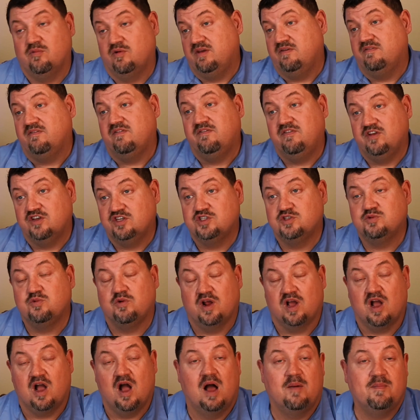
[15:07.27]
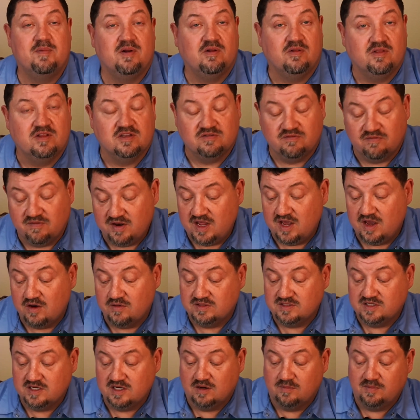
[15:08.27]
Even if you just want to comment on this video
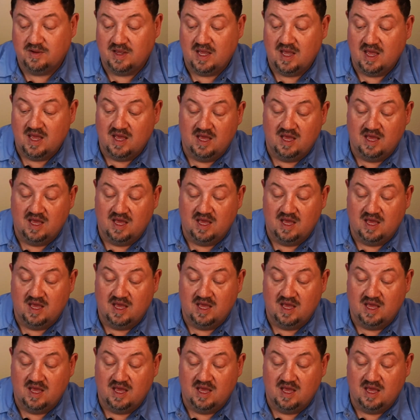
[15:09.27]
and tell me